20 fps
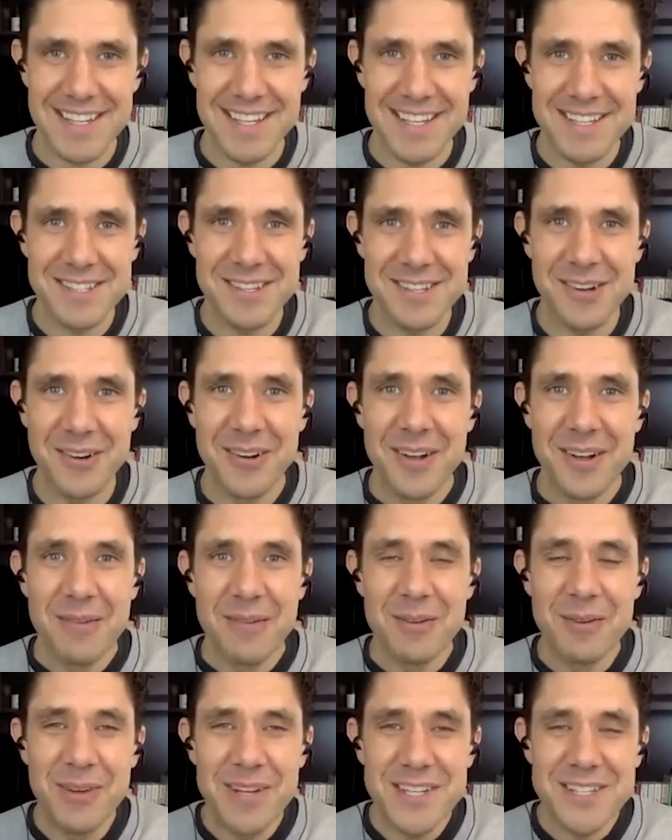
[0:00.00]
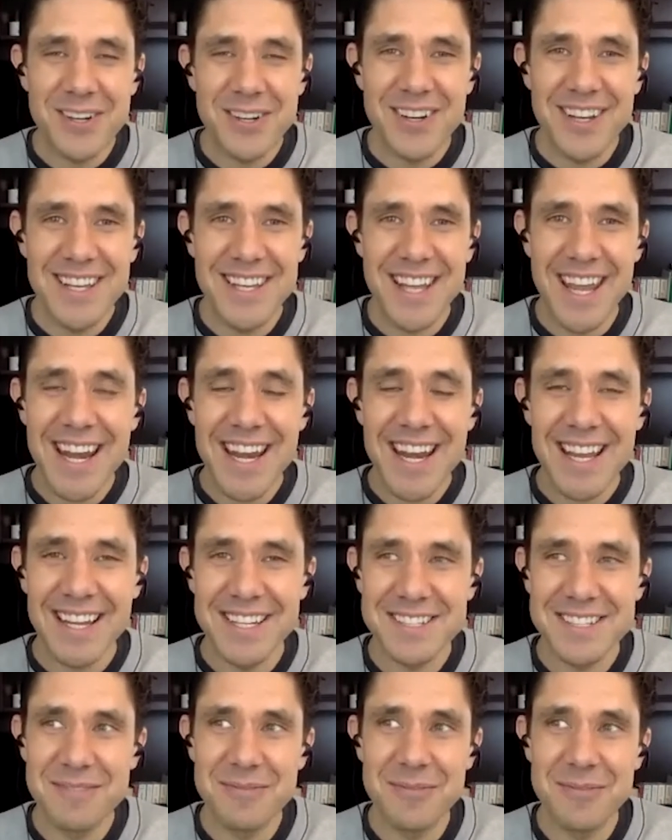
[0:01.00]
And so when we started dating,
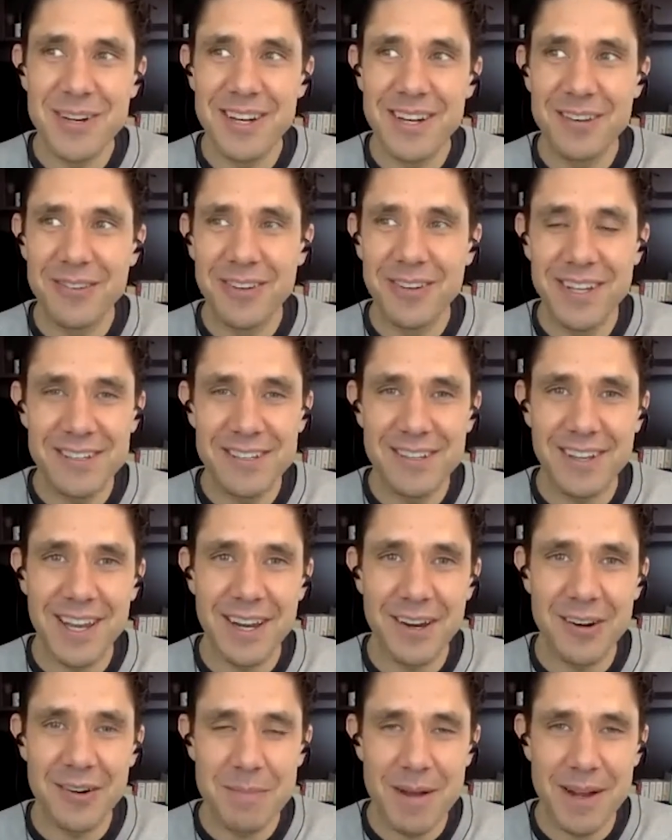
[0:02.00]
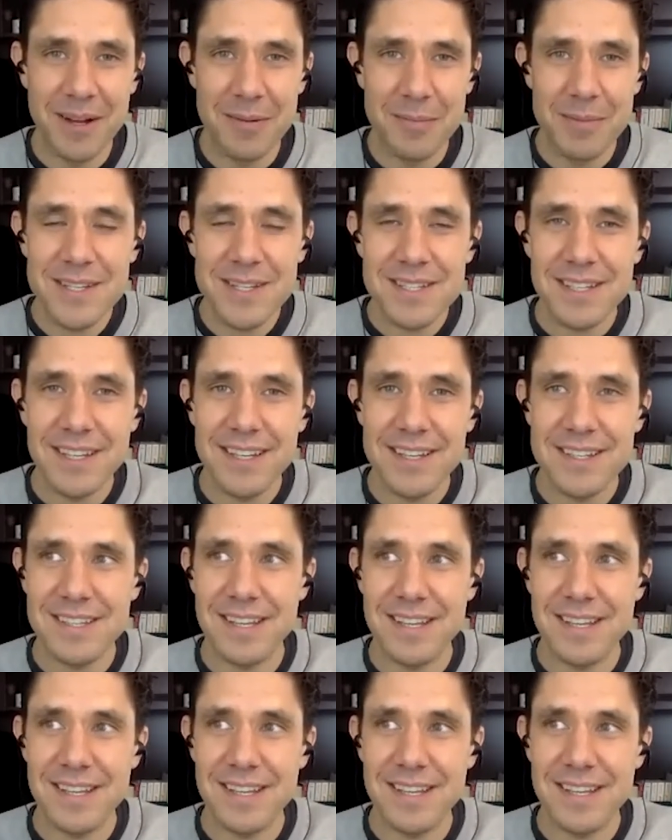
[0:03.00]
Sabrina really took care of my hibiscus